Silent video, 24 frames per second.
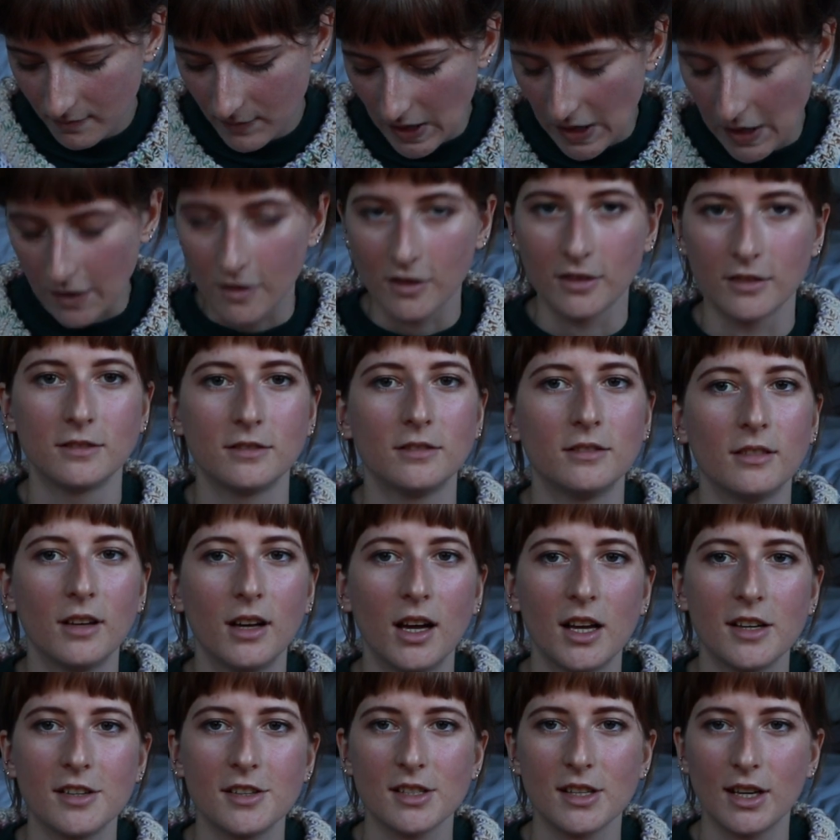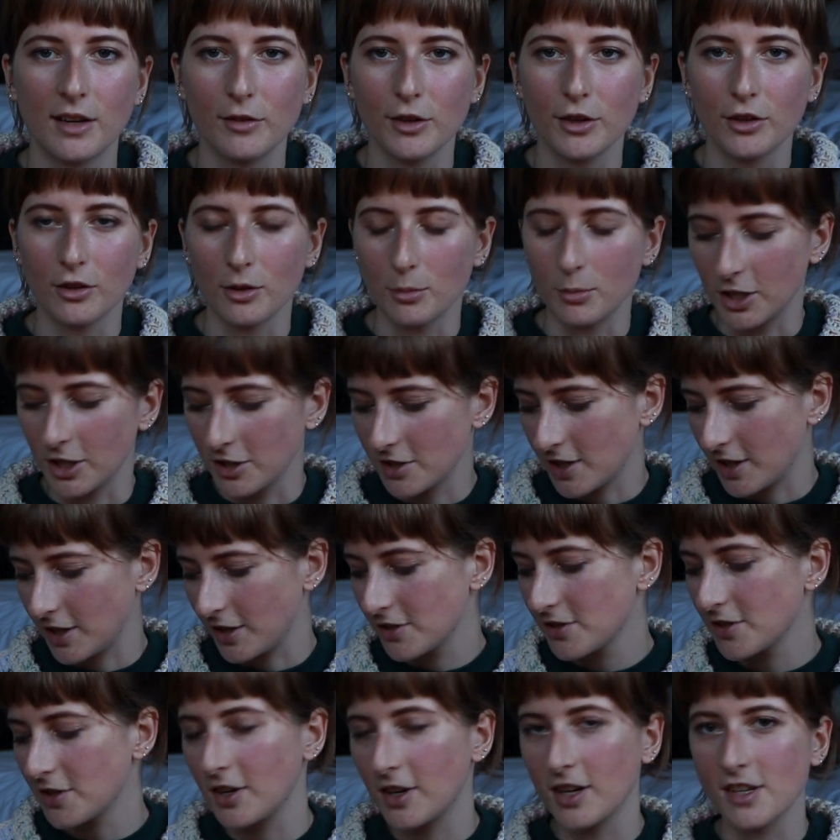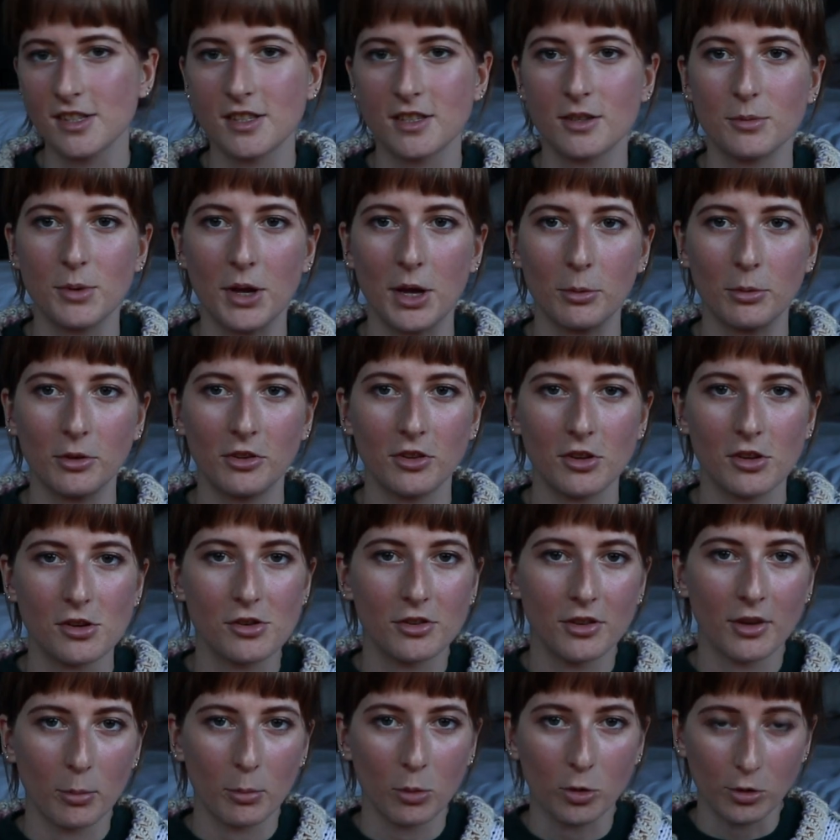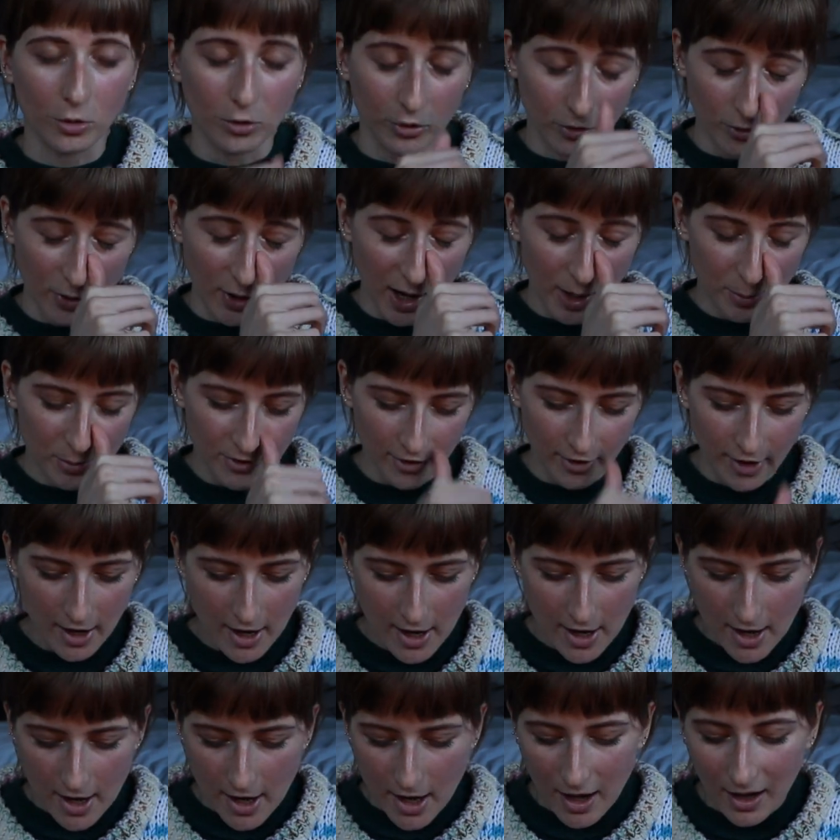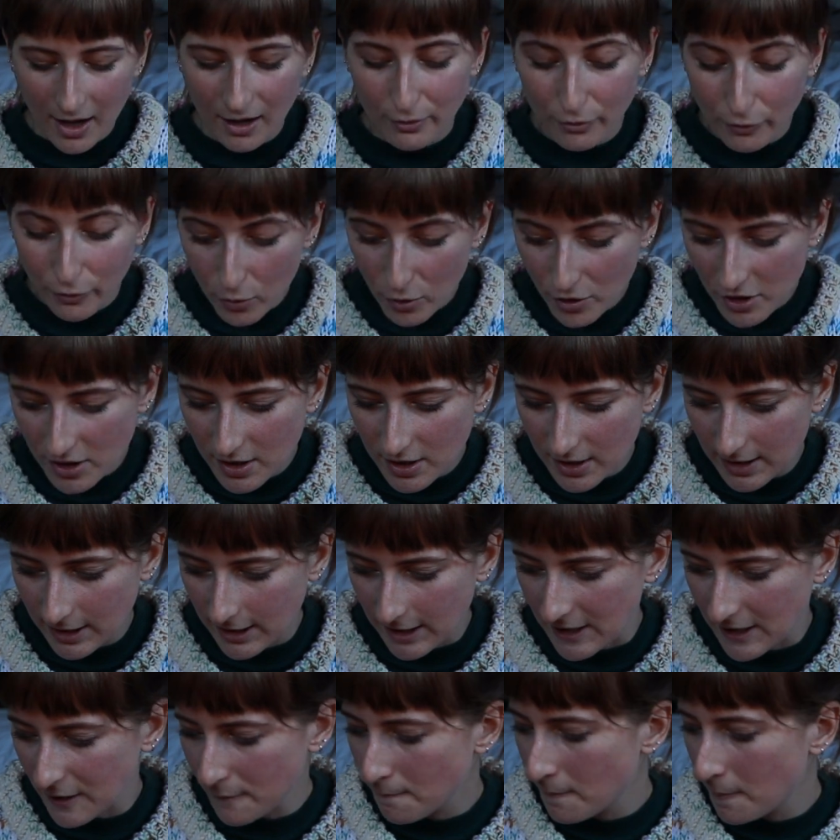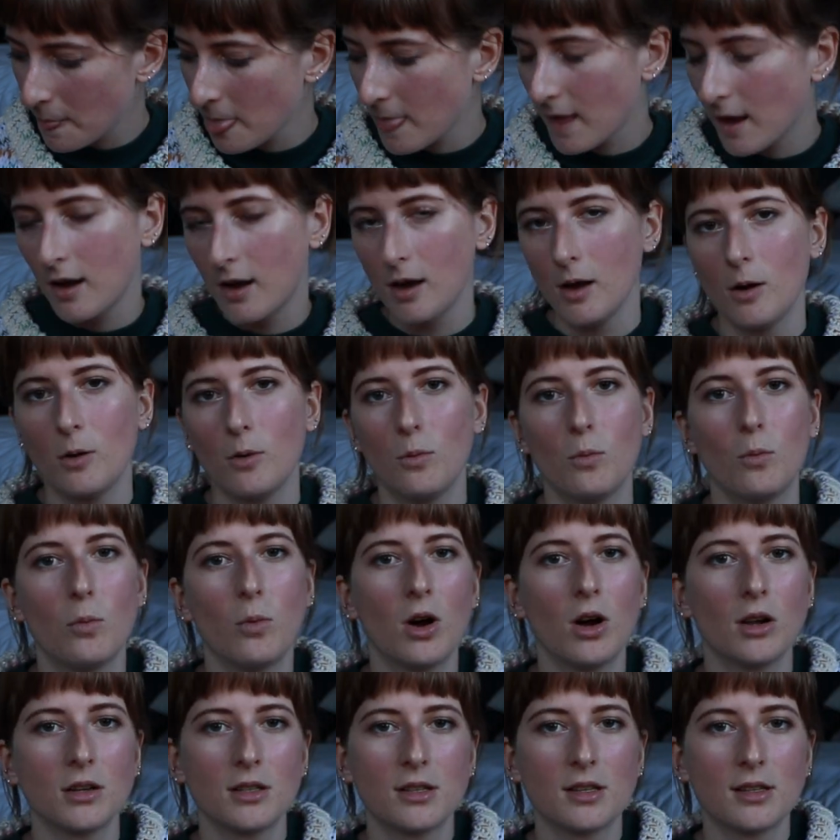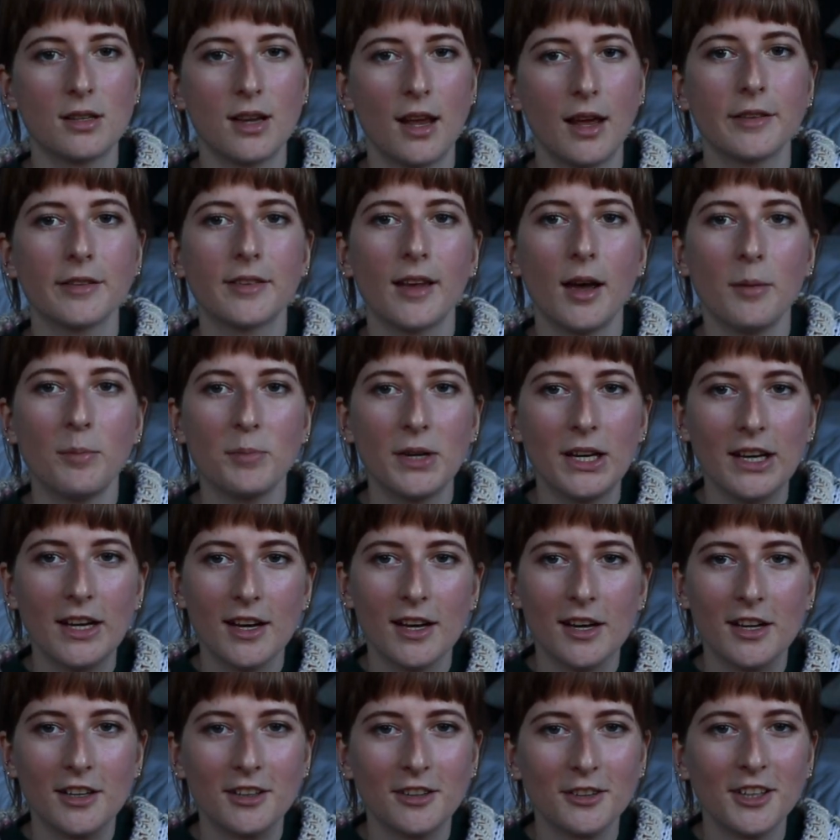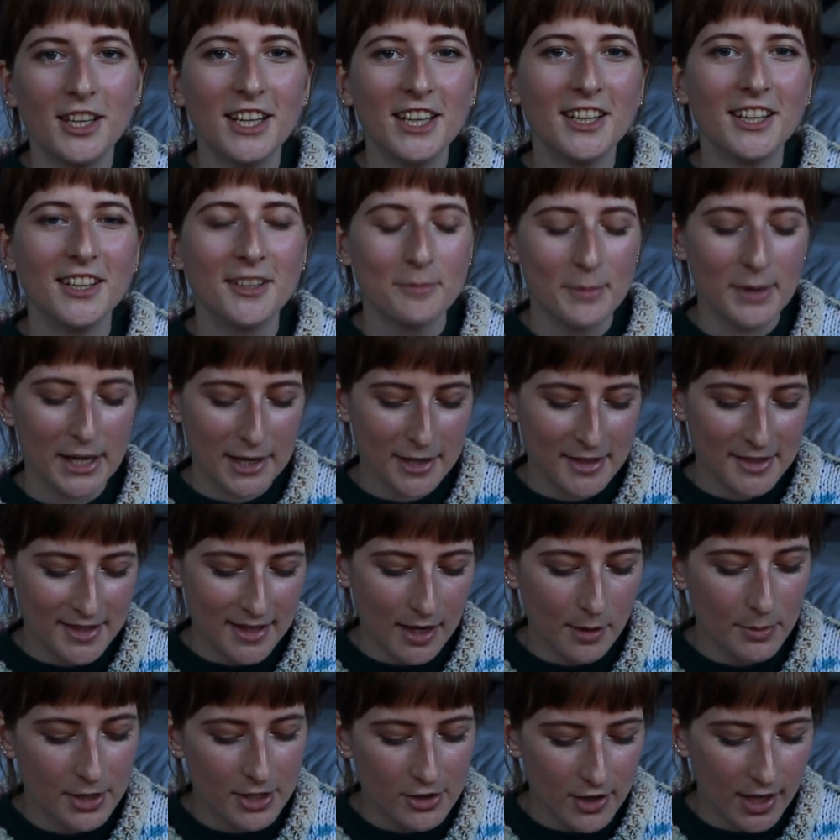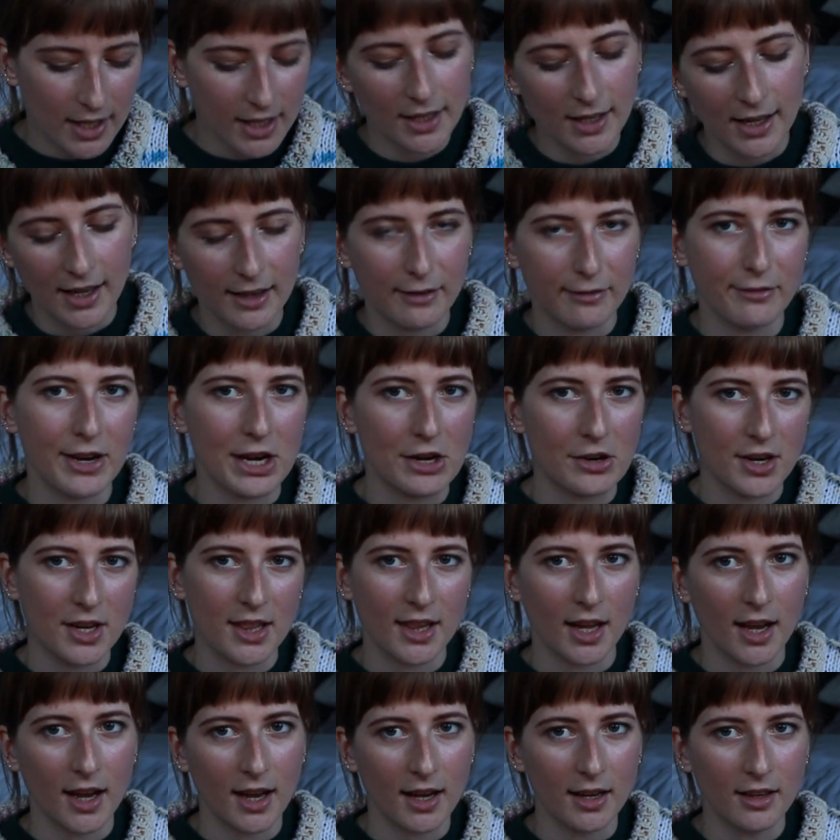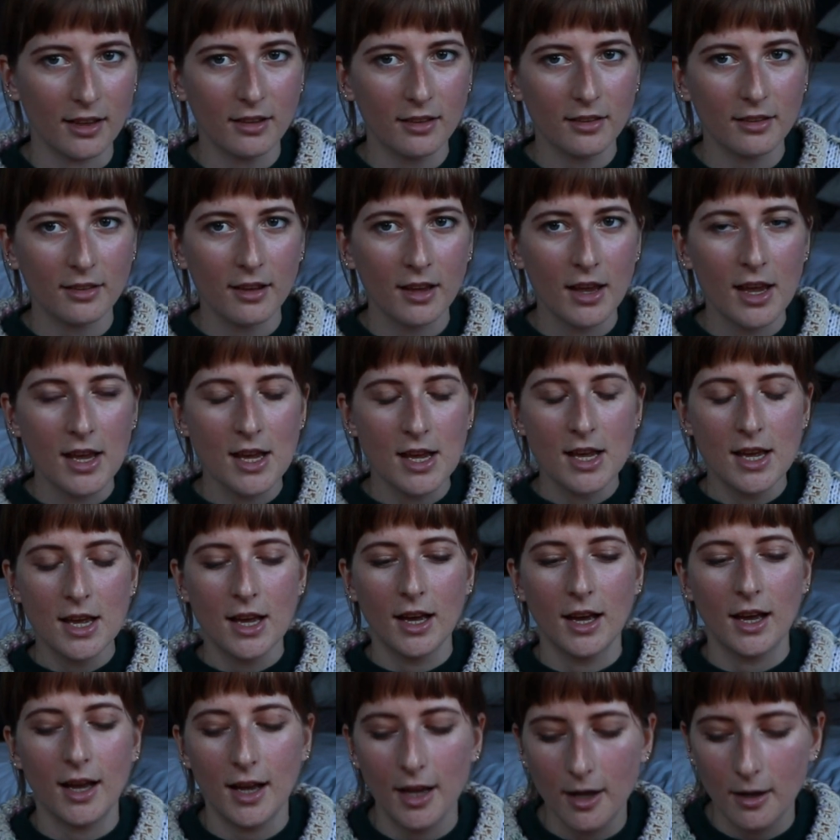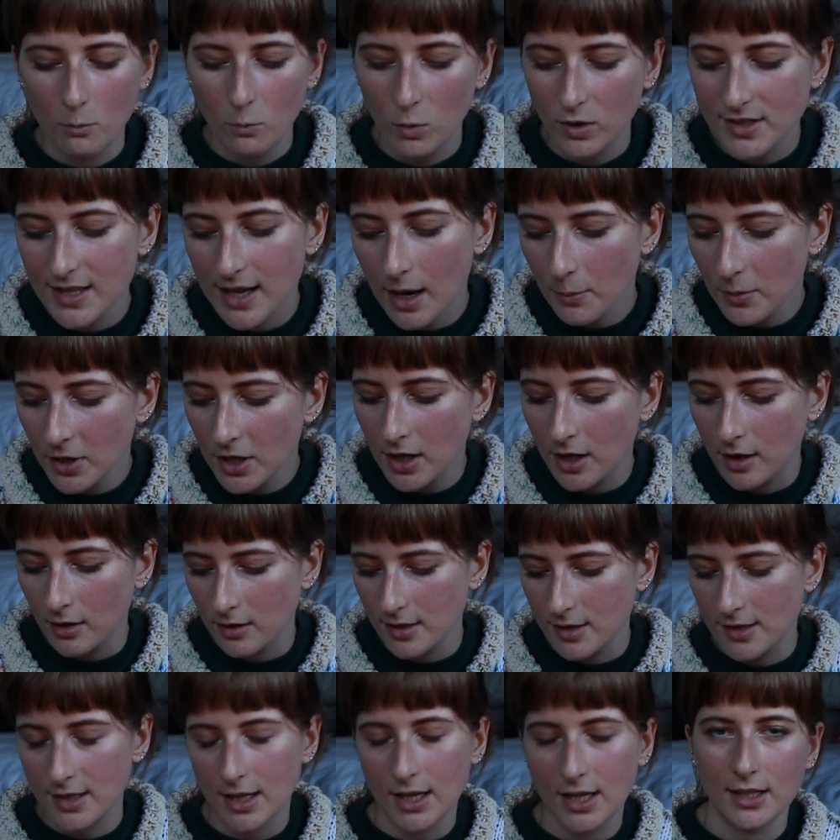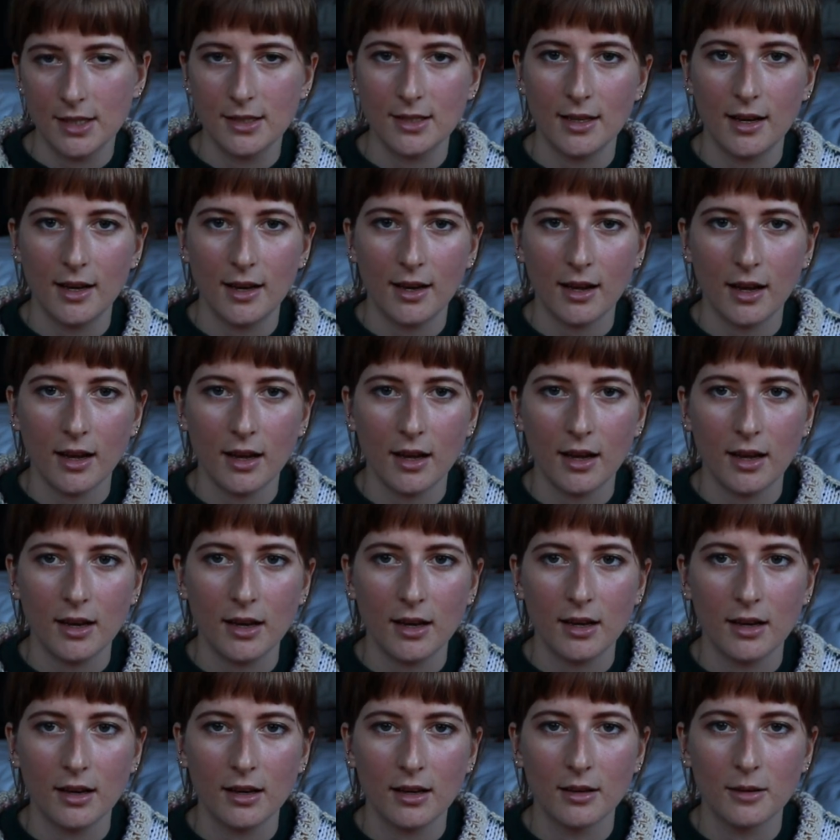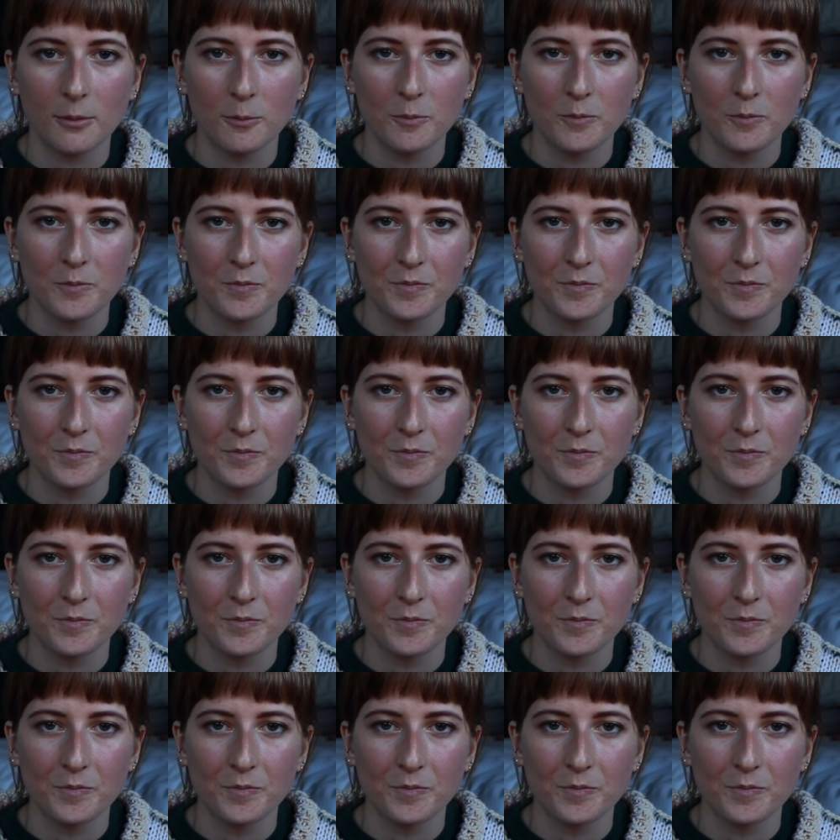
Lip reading: yeah, I just love it so much, and it's so nice to be able to use up all your scraps. Unfortunately, what has happened now, because I've been trying to like vary the colors, what's happened now is that I